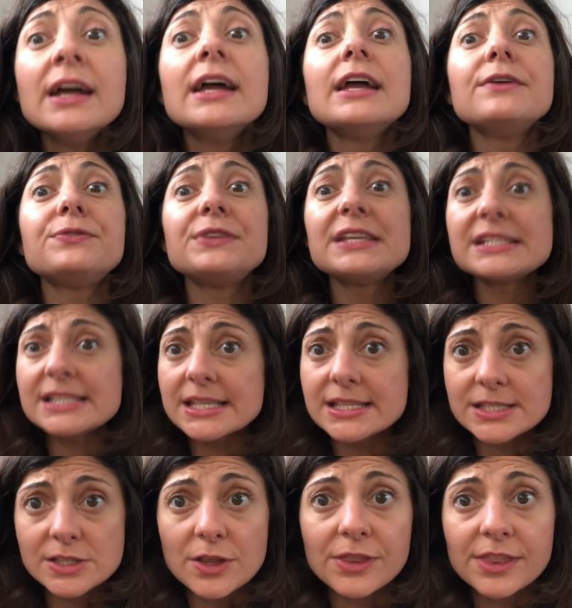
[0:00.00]
If this is
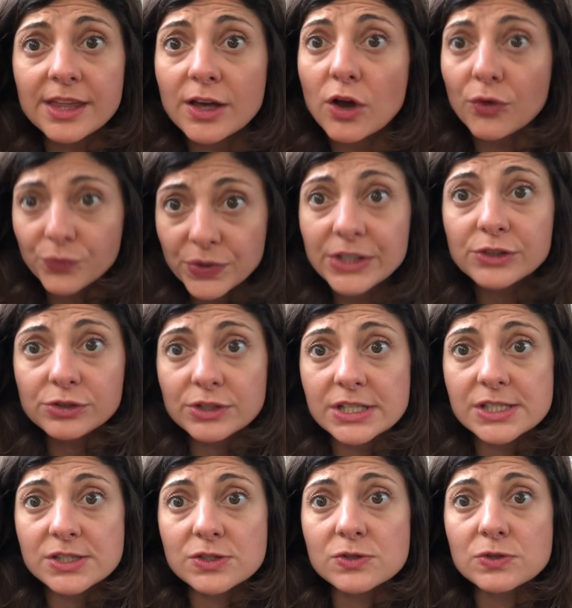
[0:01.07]
something of
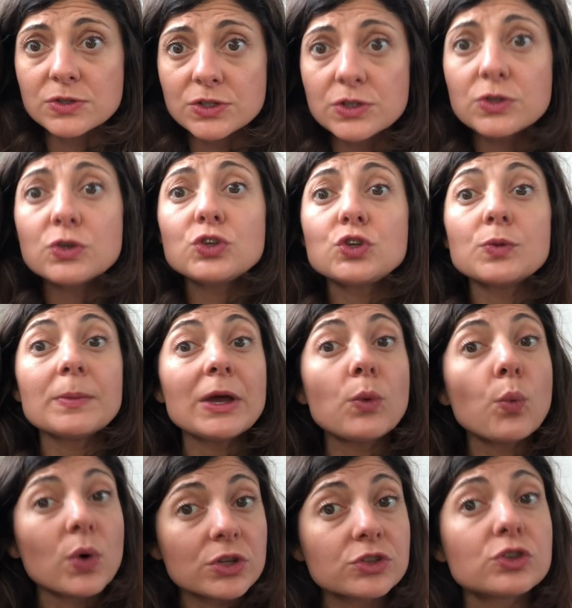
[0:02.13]
interest to you, you may
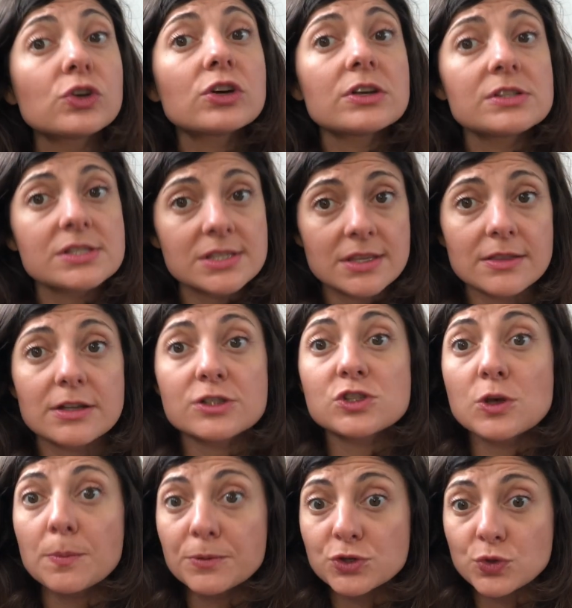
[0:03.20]
want to consider
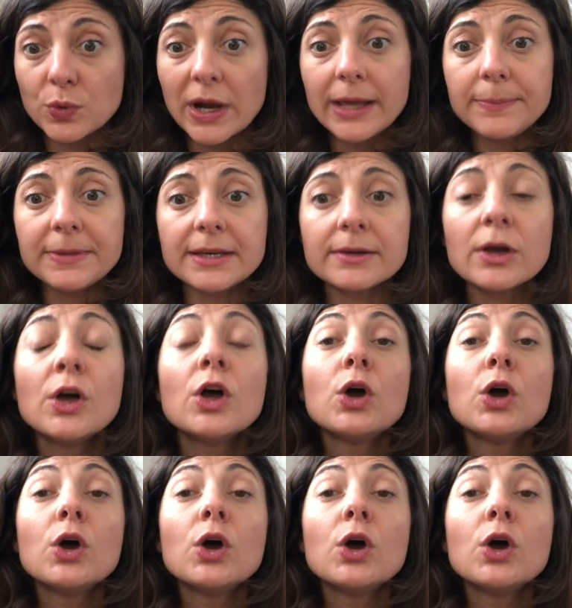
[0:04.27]
subscribing.